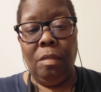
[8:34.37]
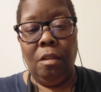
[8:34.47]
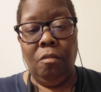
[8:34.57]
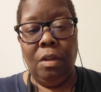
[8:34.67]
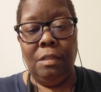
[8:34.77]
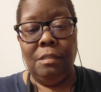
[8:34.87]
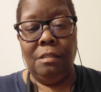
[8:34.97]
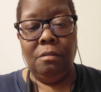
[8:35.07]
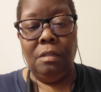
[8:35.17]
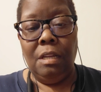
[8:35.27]
All right,
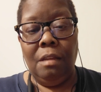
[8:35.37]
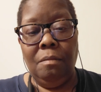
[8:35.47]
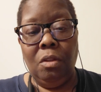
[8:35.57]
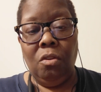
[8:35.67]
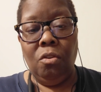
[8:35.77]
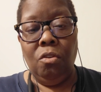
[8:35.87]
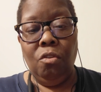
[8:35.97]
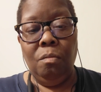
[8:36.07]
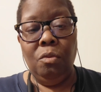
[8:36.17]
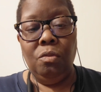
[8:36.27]
so I'm
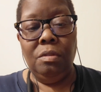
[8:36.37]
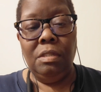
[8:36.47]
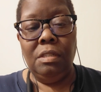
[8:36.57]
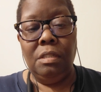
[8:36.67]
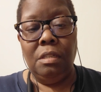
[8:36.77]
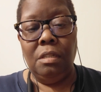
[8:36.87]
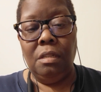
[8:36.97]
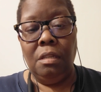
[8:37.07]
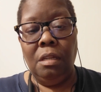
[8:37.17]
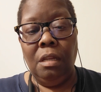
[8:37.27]
almost
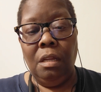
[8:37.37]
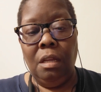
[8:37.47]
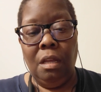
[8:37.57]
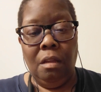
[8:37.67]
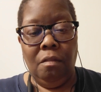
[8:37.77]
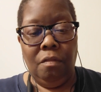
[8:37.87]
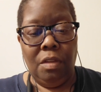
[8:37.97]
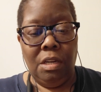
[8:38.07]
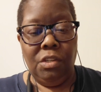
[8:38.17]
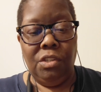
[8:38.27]

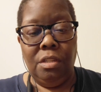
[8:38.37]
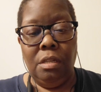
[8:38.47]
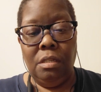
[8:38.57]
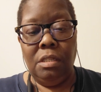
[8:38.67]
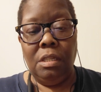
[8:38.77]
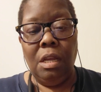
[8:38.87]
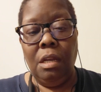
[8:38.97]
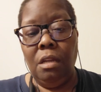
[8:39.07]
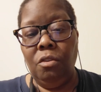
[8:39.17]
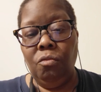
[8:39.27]
finished the
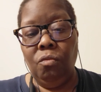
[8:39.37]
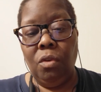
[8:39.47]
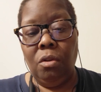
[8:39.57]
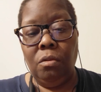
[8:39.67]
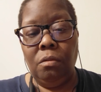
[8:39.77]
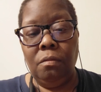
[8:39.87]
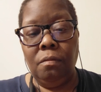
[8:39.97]
second row.